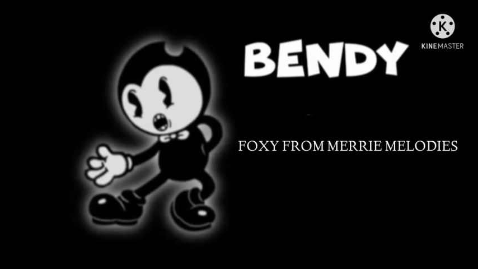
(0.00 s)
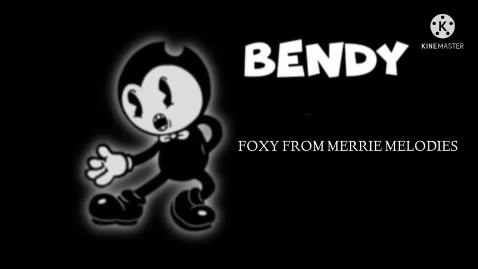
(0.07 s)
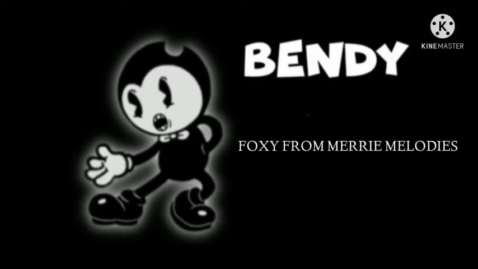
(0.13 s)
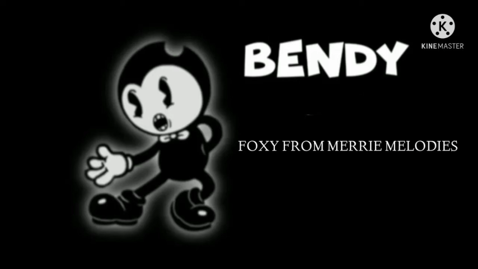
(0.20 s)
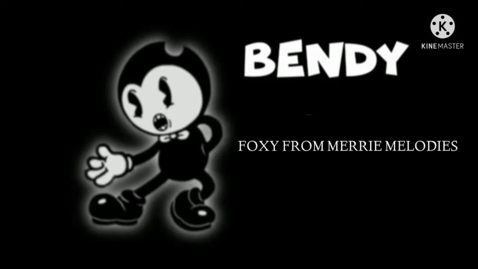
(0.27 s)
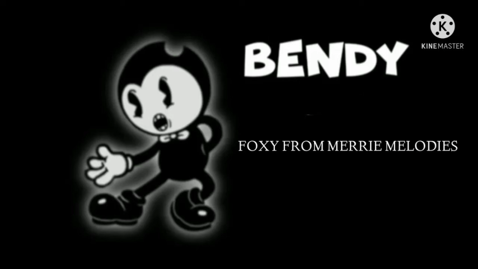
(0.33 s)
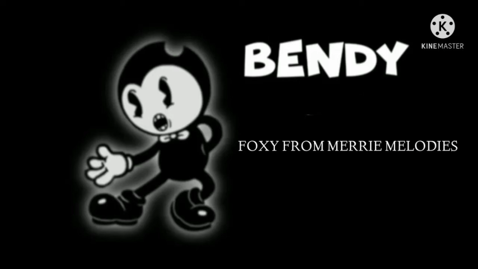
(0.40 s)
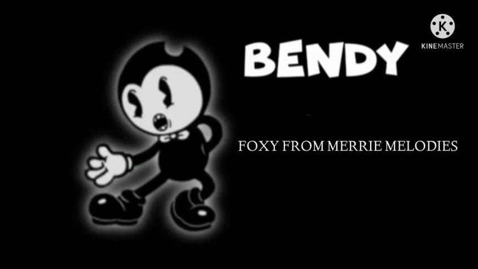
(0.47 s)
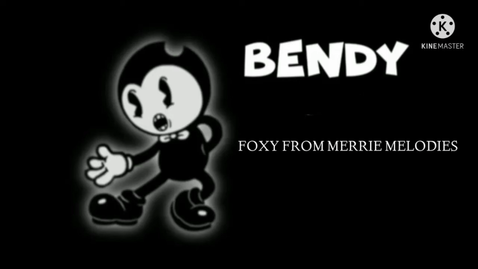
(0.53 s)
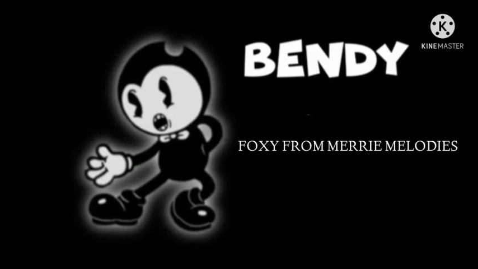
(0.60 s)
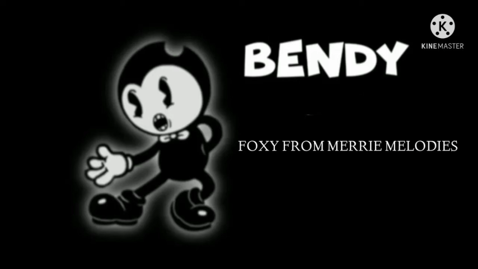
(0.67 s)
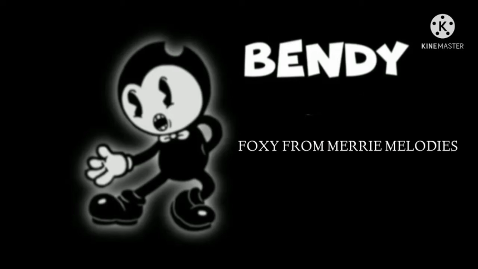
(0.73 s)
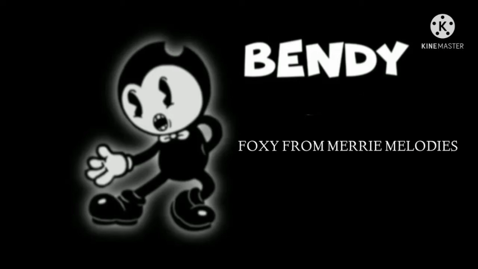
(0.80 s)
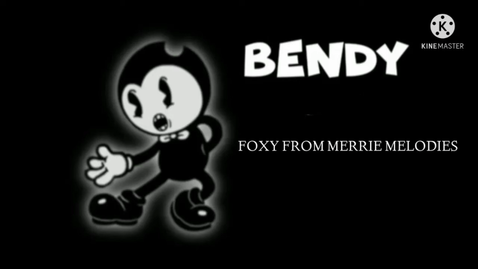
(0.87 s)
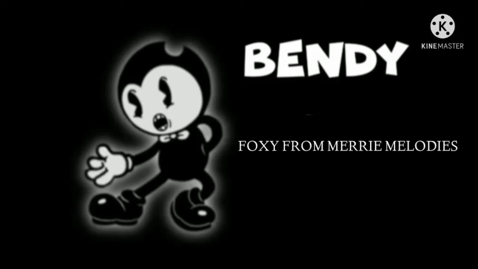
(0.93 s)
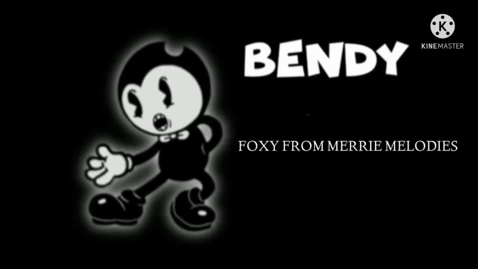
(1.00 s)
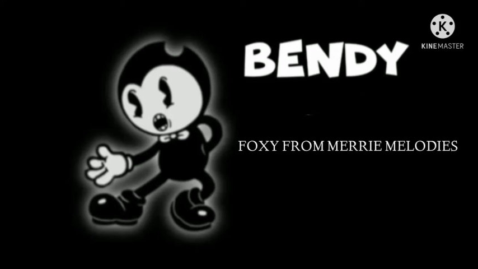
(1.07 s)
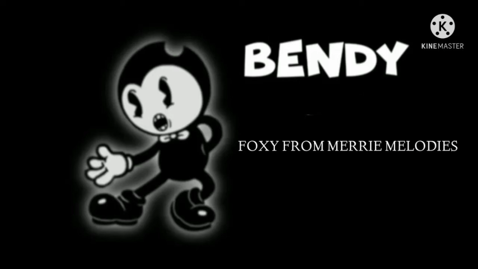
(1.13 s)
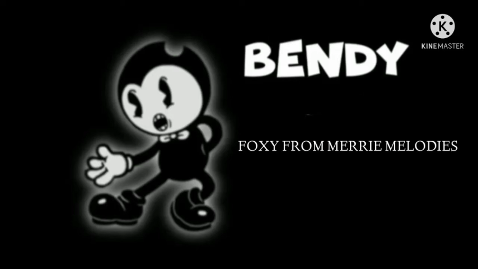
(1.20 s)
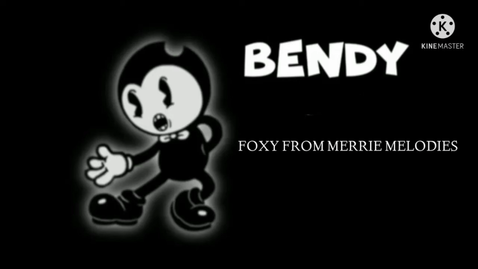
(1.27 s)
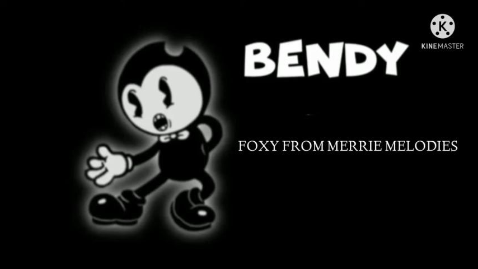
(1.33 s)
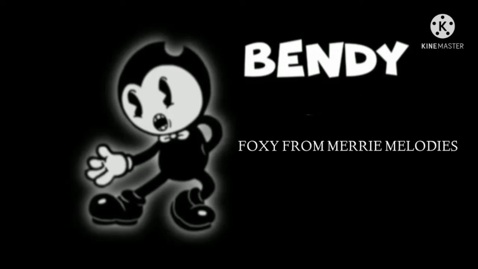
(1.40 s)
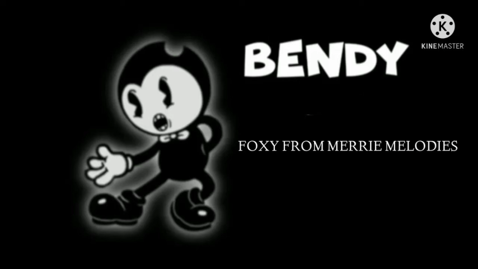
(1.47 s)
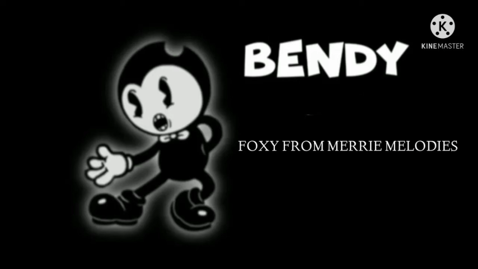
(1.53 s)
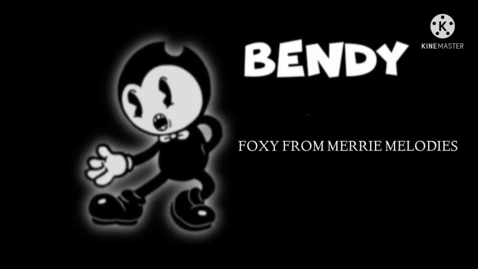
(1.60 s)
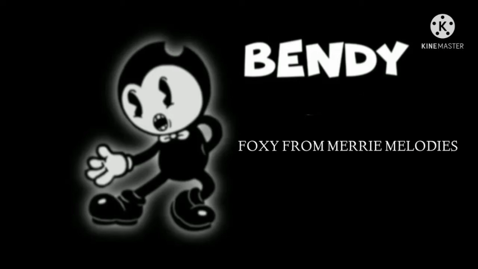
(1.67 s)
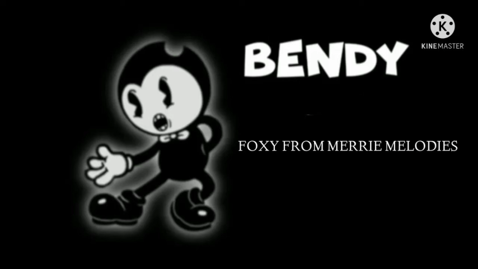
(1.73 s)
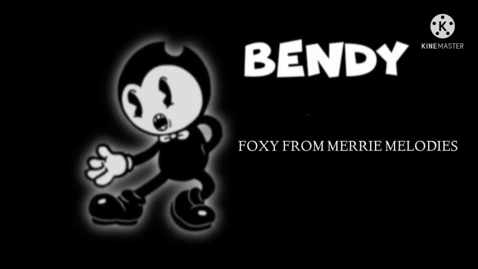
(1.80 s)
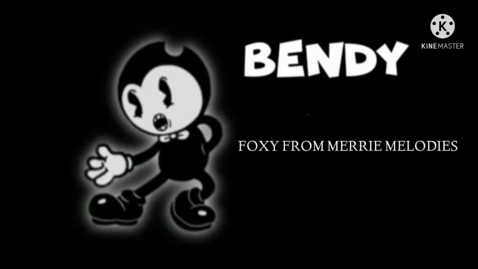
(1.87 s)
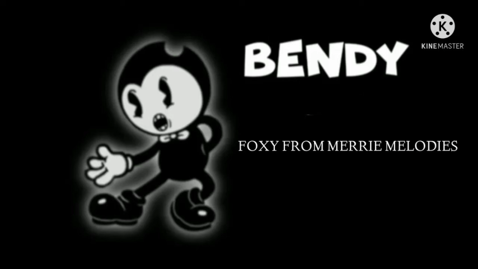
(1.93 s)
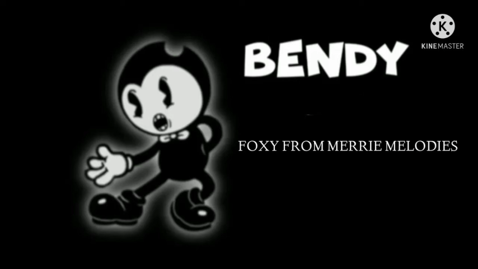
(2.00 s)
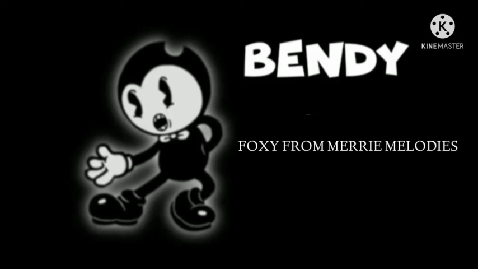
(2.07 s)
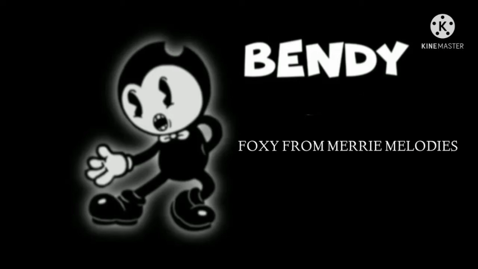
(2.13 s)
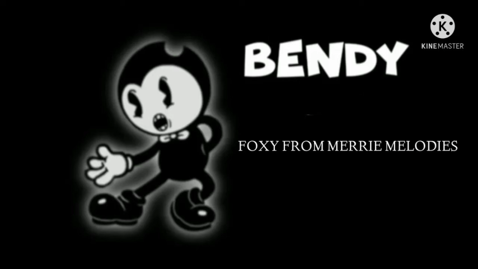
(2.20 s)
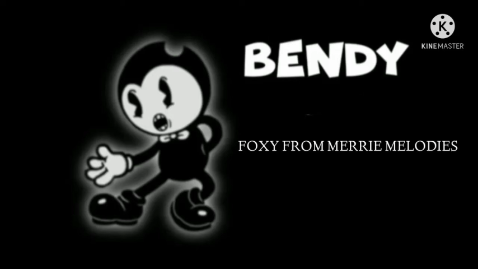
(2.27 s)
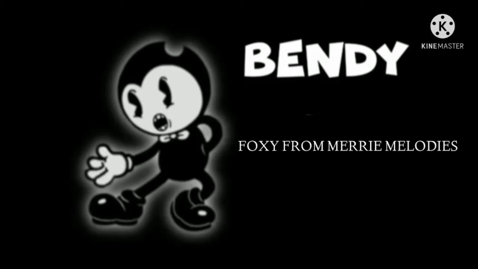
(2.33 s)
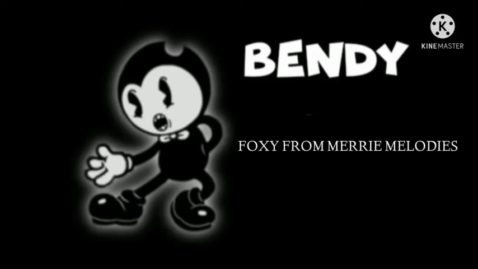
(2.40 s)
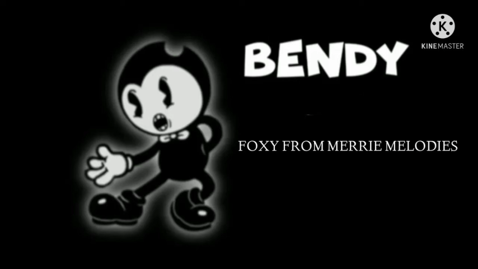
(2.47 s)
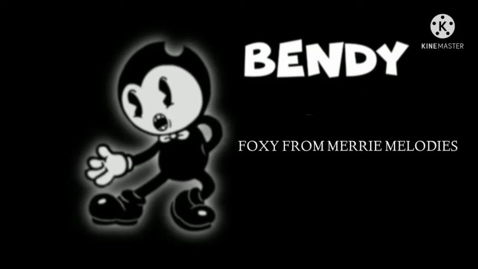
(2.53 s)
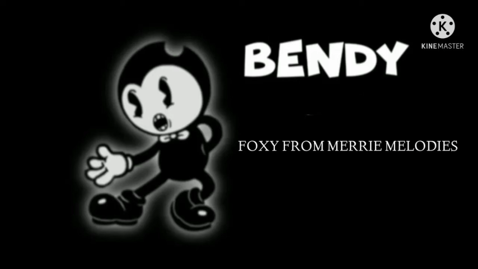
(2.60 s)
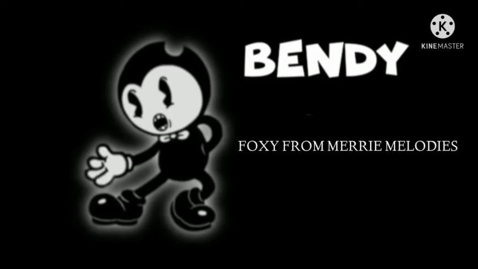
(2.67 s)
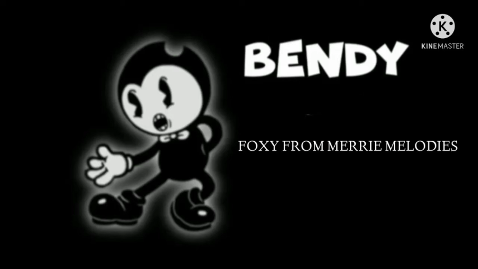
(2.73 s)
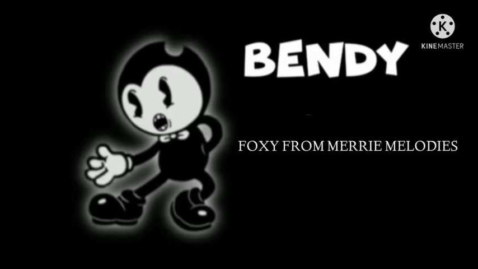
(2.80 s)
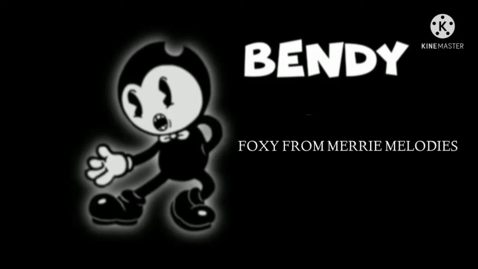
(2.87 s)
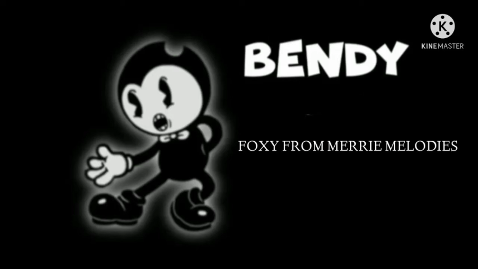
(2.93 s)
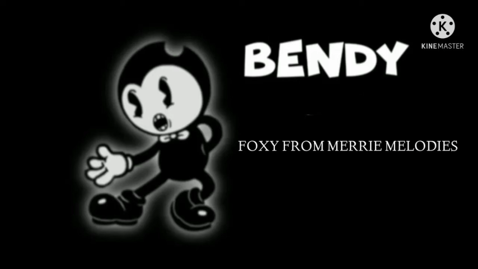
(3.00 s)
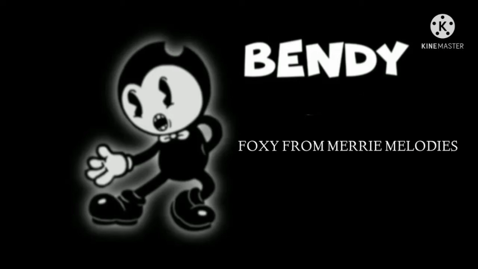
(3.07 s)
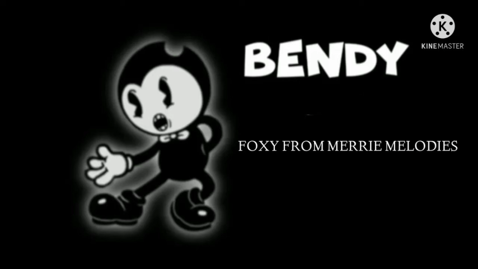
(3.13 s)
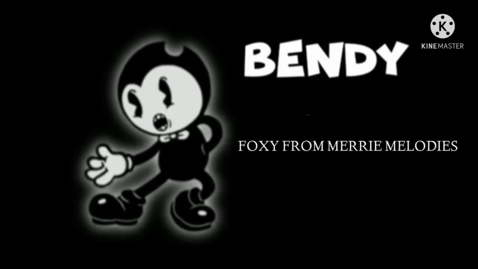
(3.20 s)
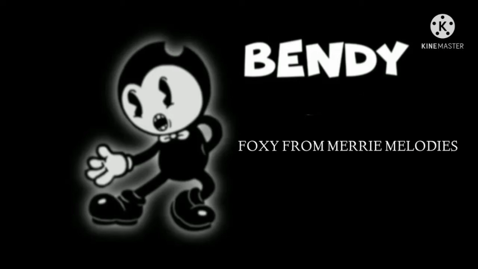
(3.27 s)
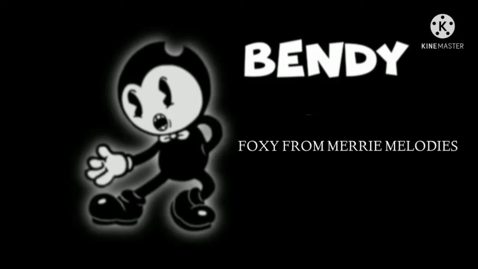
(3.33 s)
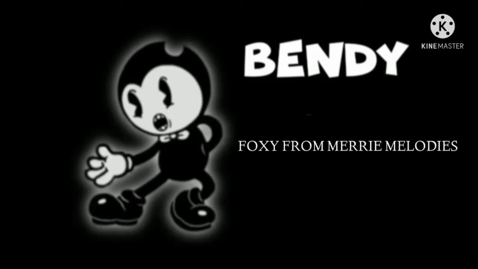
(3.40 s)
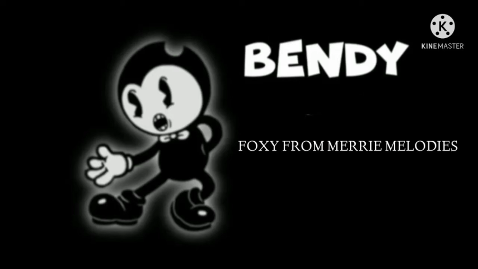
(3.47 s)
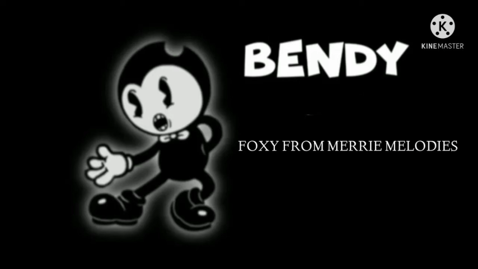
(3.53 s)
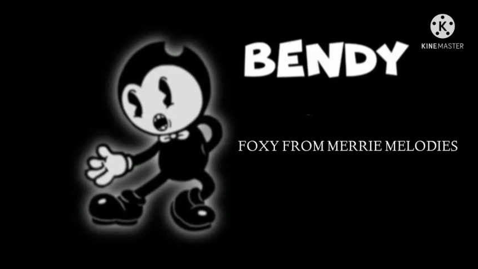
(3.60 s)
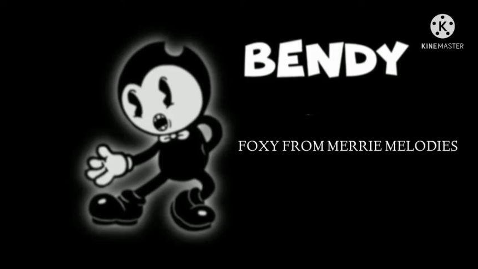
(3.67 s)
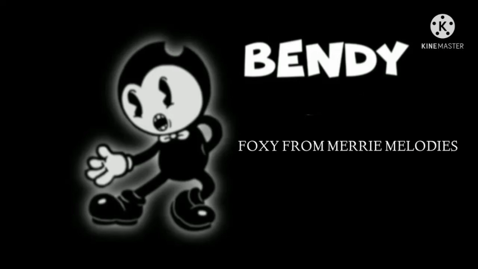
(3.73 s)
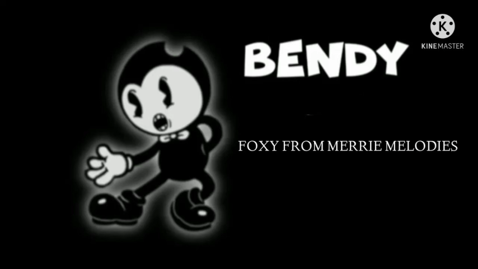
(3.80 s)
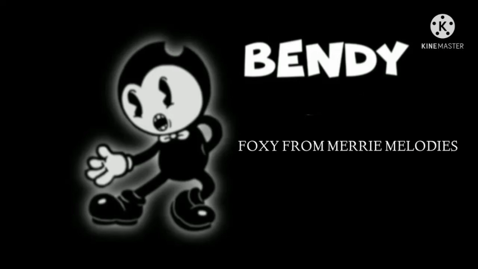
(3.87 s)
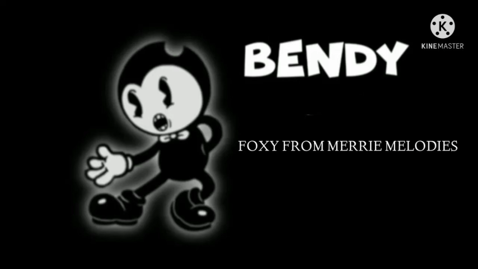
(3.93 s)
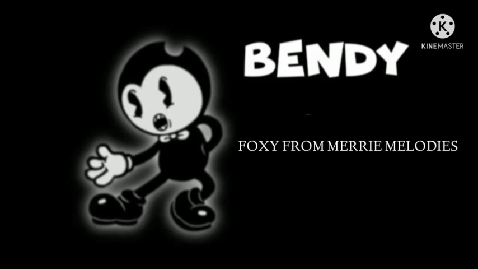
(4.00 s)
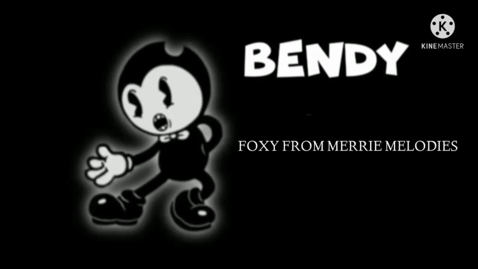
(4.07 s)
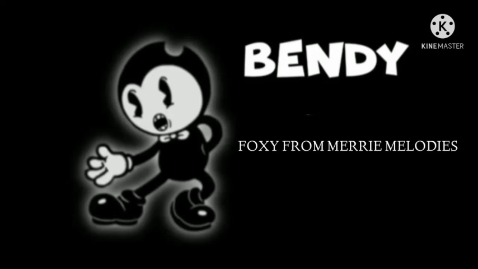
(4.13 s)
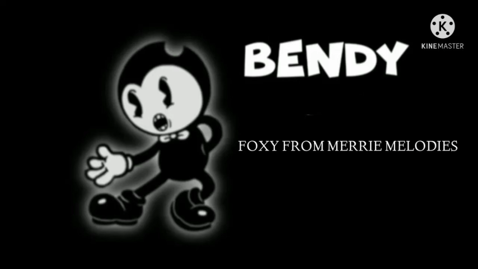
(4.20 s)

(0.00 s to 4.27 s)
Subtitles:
(no speaker visible)